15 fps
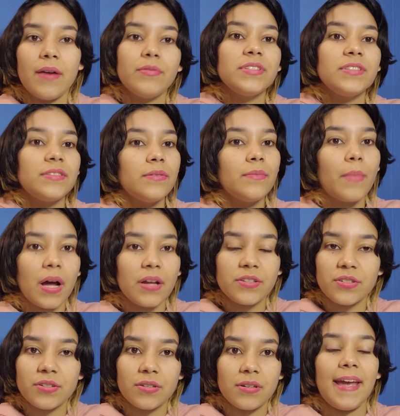It was too
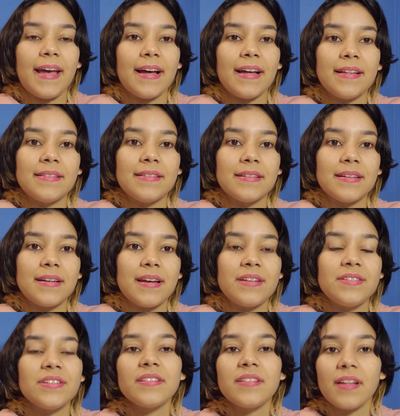much, and
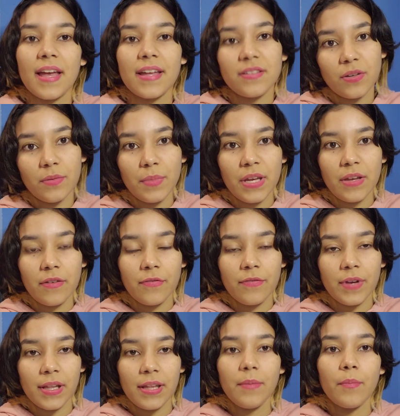it just led to me
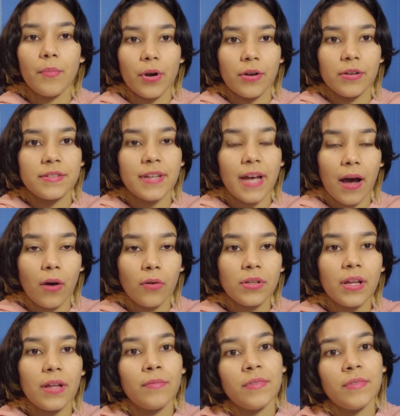feeling burnt out.